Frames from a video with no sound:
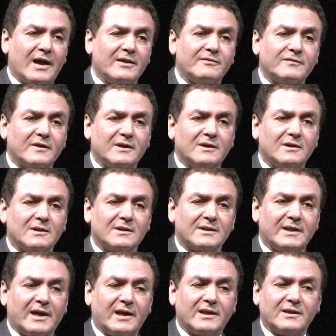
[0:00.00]
feel
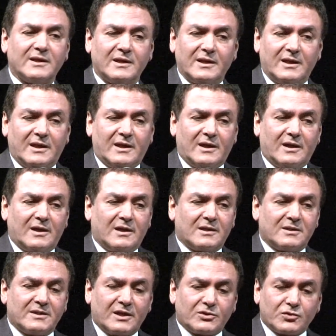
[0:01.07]
that
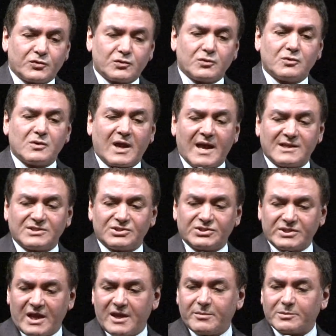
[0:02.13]
the two has
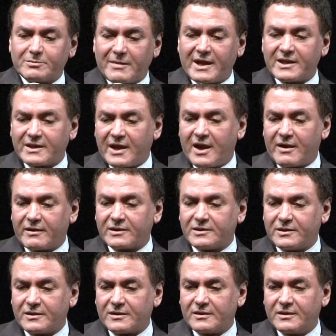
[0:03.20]
shaped my
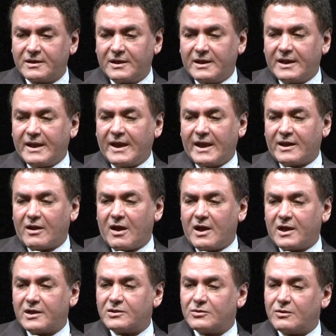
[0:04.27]
character, and
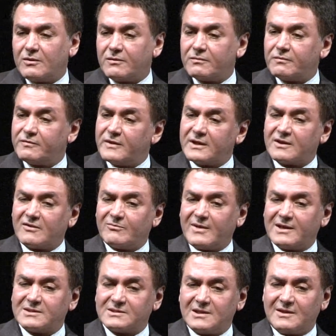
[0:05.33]
I don't think of
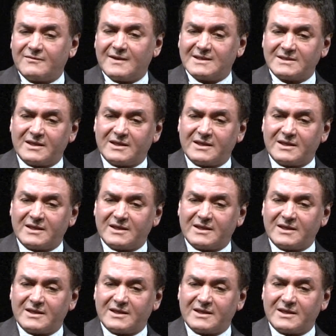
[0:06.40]
myself as